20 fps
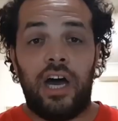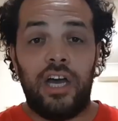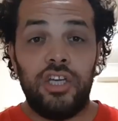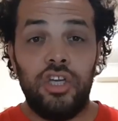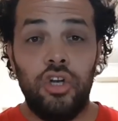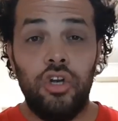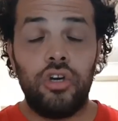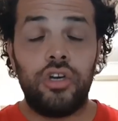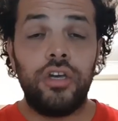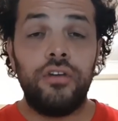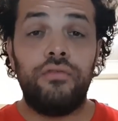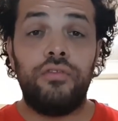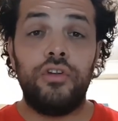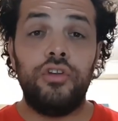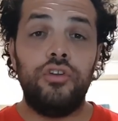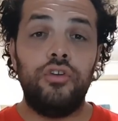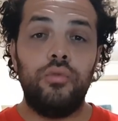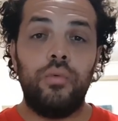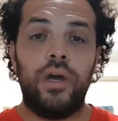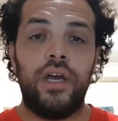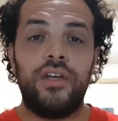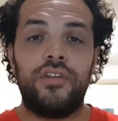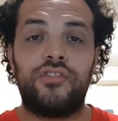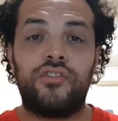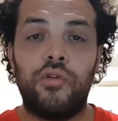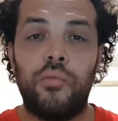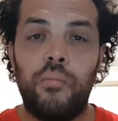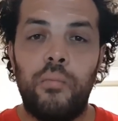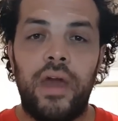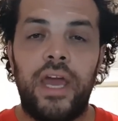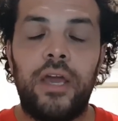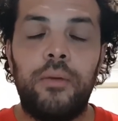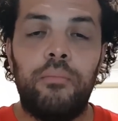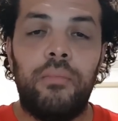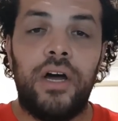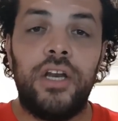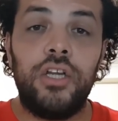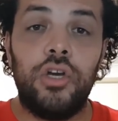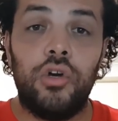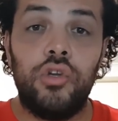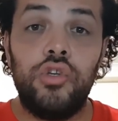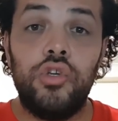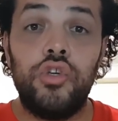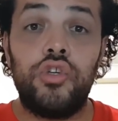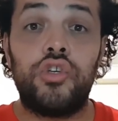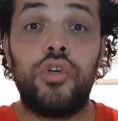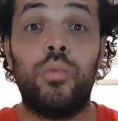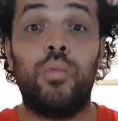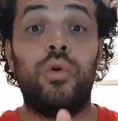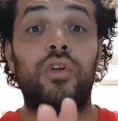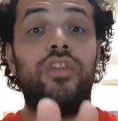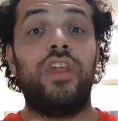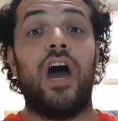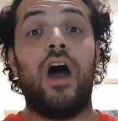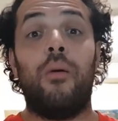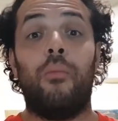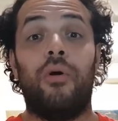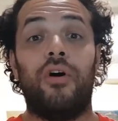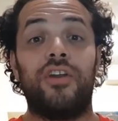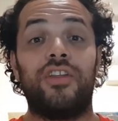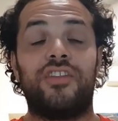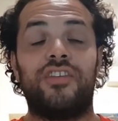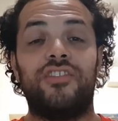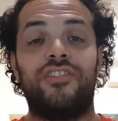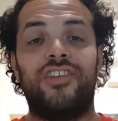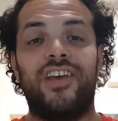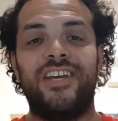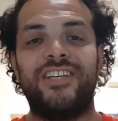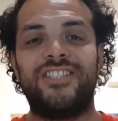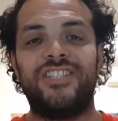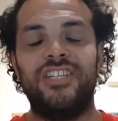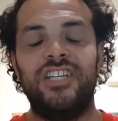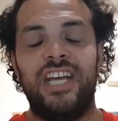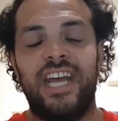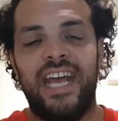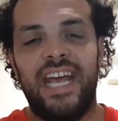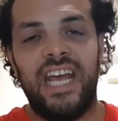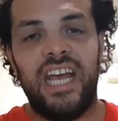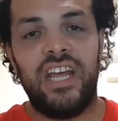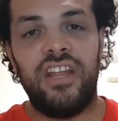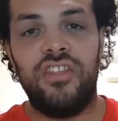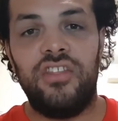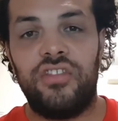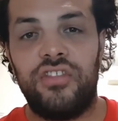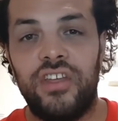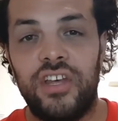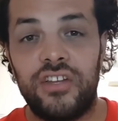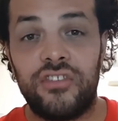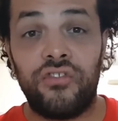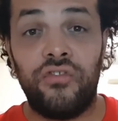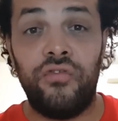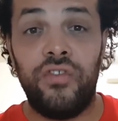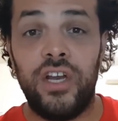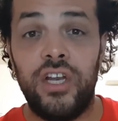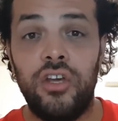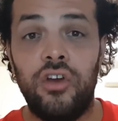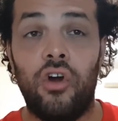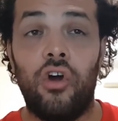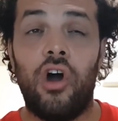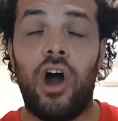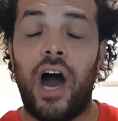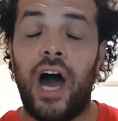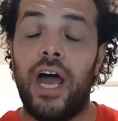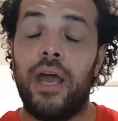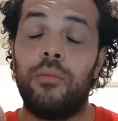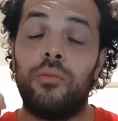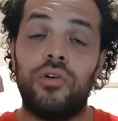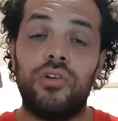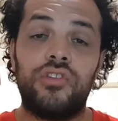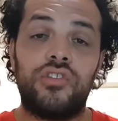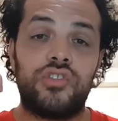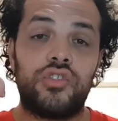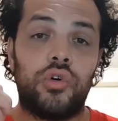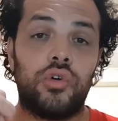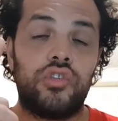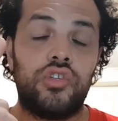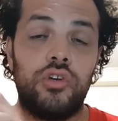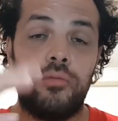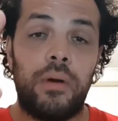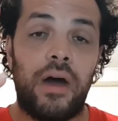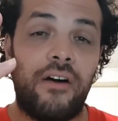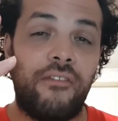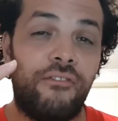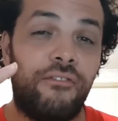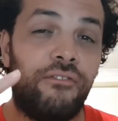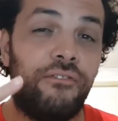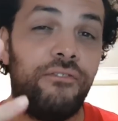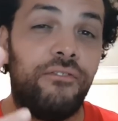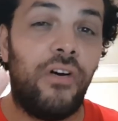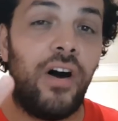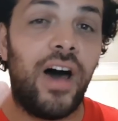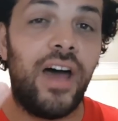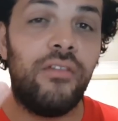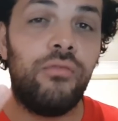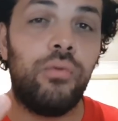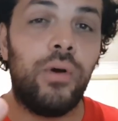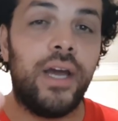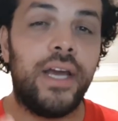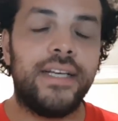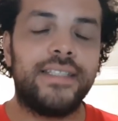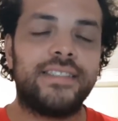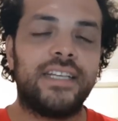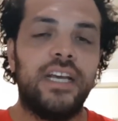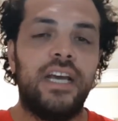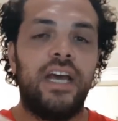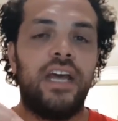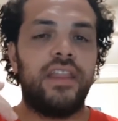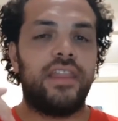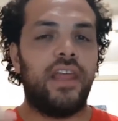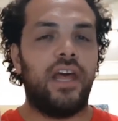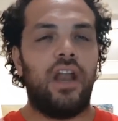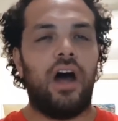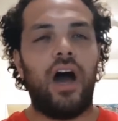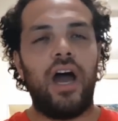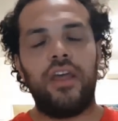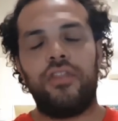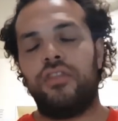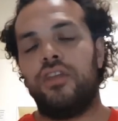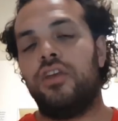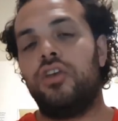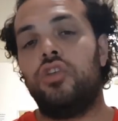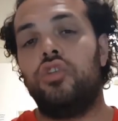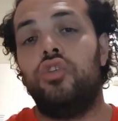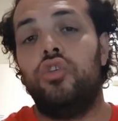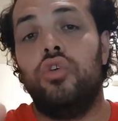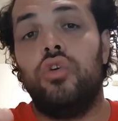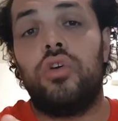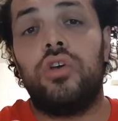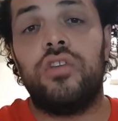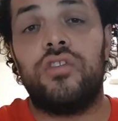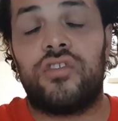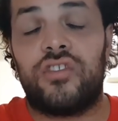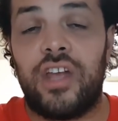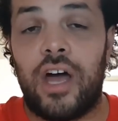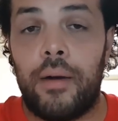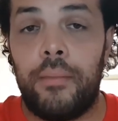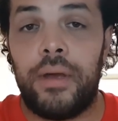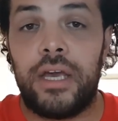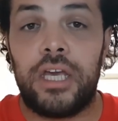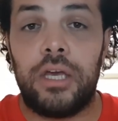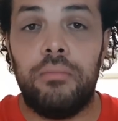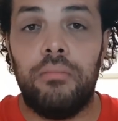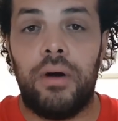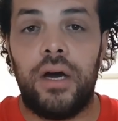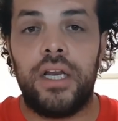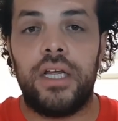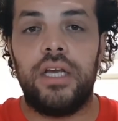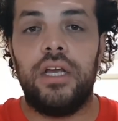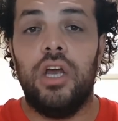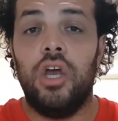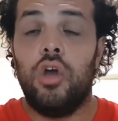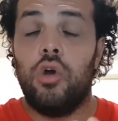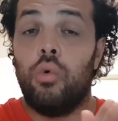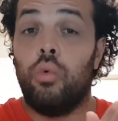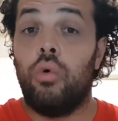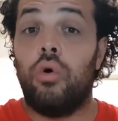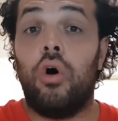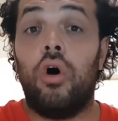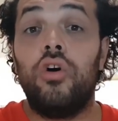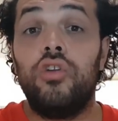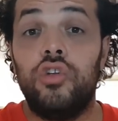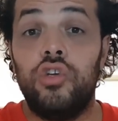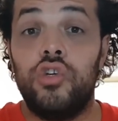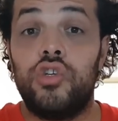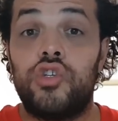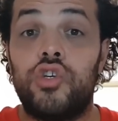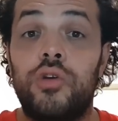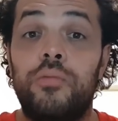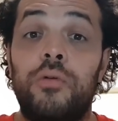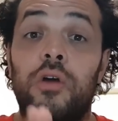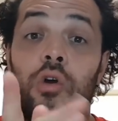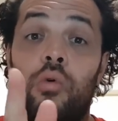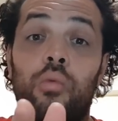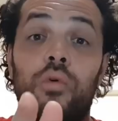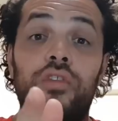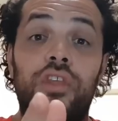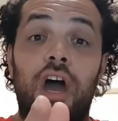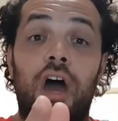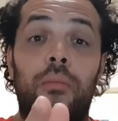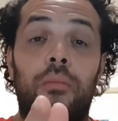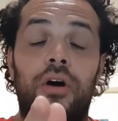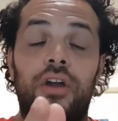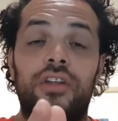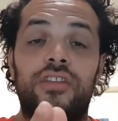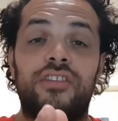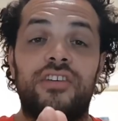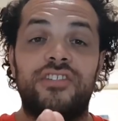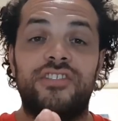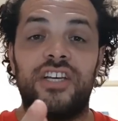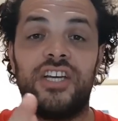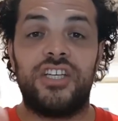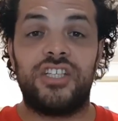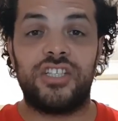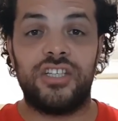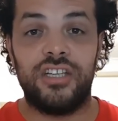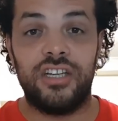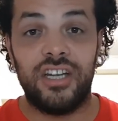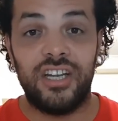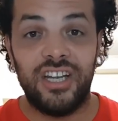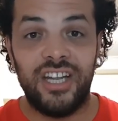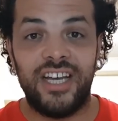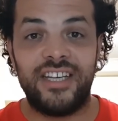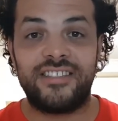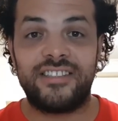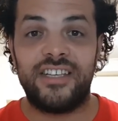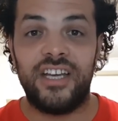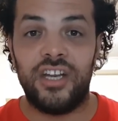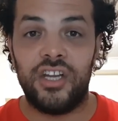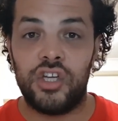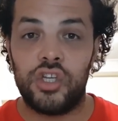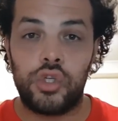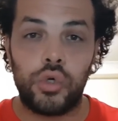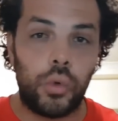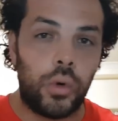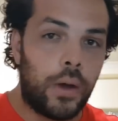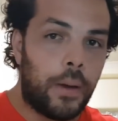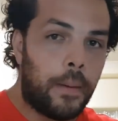Are you looking for new ways to make money on YouTube without monetization? In this video, I'm going to talk to you about five ways that I think you can start making money on YouTube without monetization. Let's get into